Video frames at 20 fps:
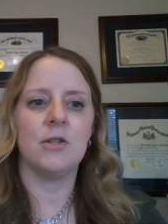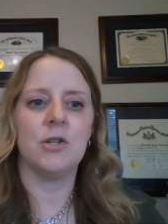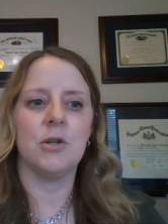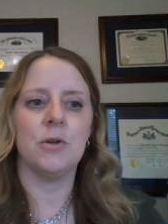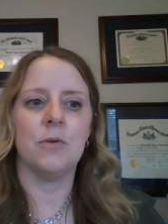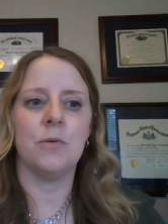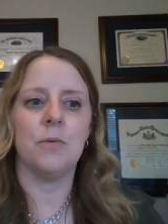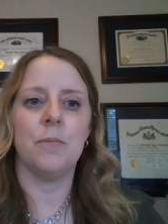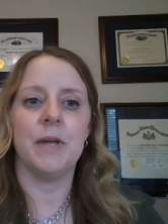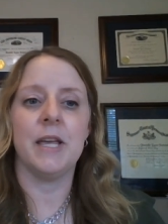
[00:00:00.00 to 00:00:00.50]

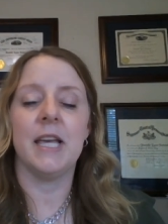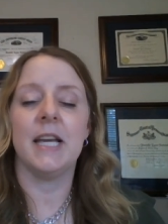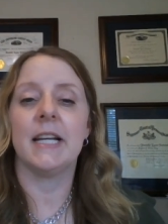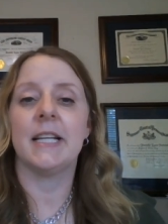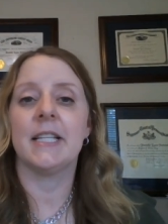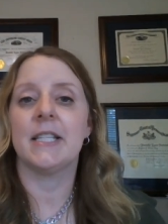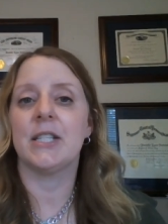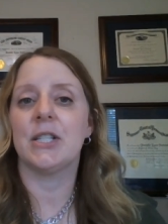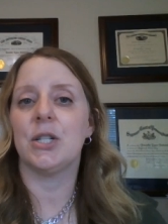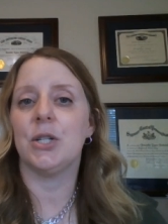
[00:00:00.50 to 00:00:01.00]
to be
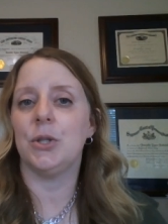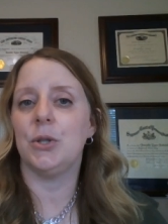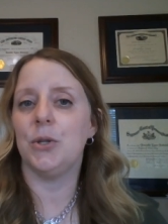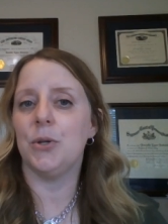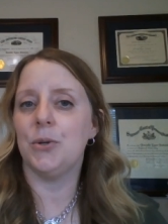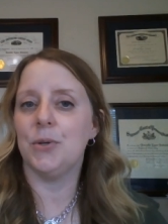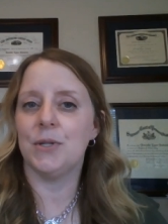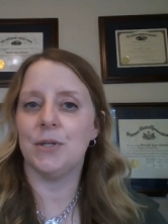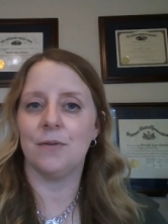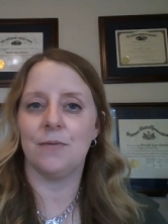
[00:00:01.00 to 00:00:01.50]

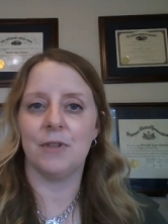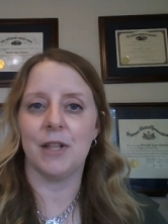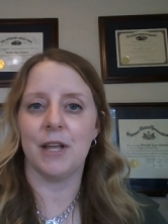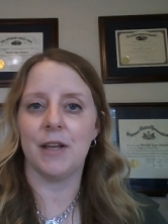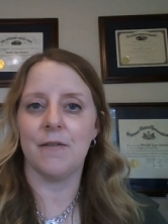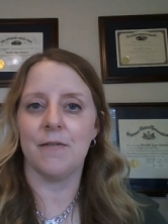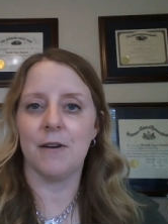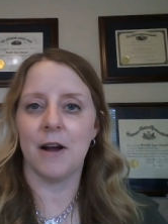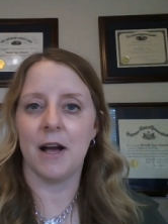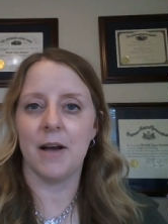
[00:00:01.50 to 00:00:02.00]

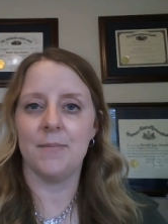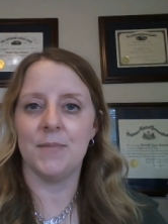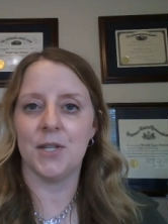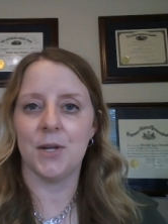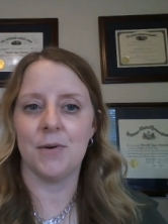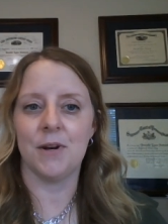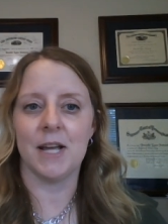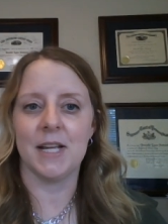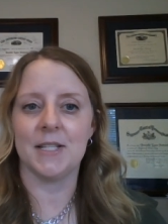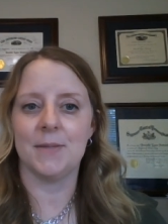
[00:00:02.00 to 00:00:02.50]
exclusively for
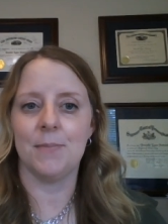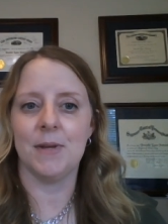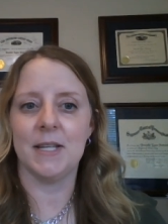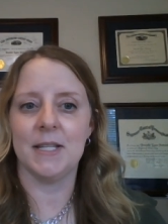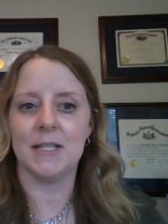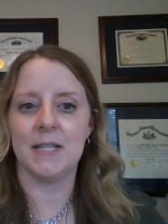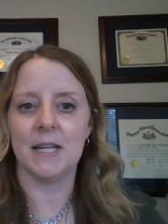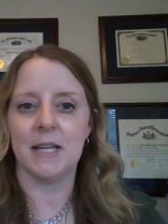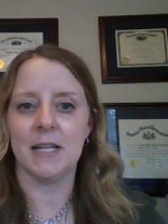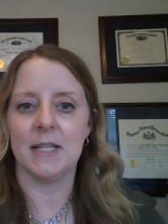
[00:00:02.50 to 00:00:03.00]
HUBZone
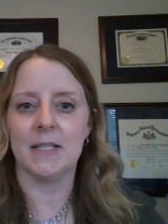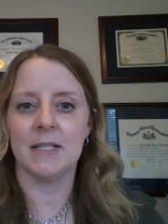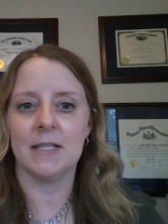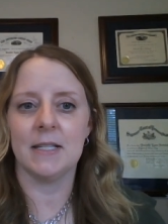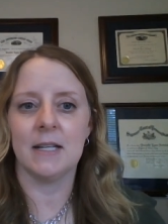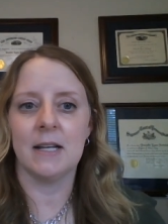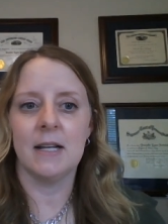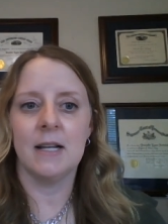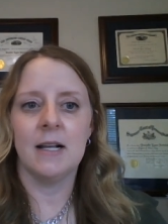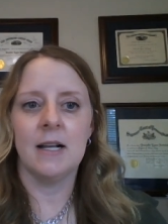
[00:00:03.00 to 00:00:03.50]

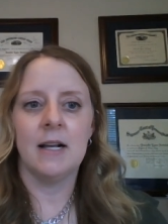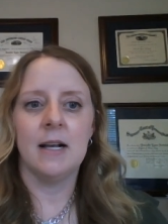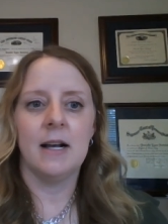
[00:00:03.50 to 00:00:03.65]
SBCs